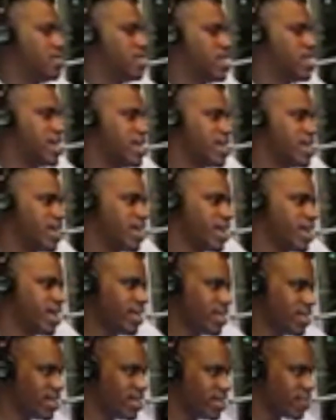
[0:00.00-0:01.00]
Like, I can't
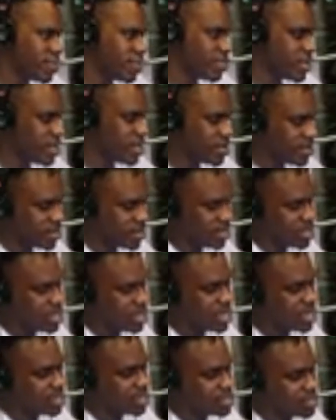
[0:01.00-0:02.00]
leave him out. He
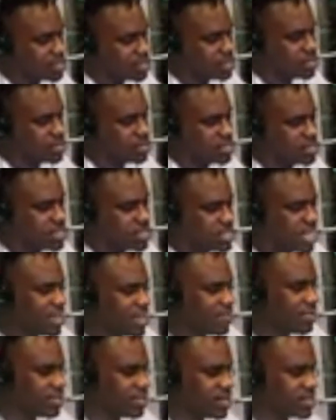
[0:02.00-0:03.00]
like the
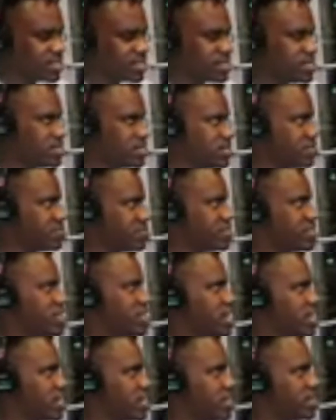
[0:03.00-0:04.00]
South lyricist to me.
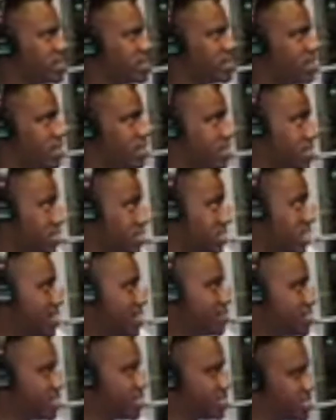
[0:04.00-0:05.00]
Like, he the
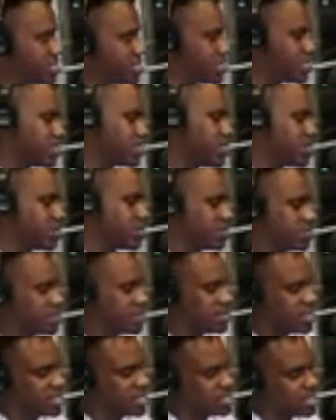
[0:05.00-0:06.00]
South Jay-Z, so
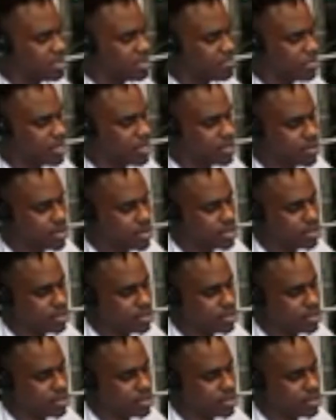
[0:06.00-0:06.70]
I say Big Creek.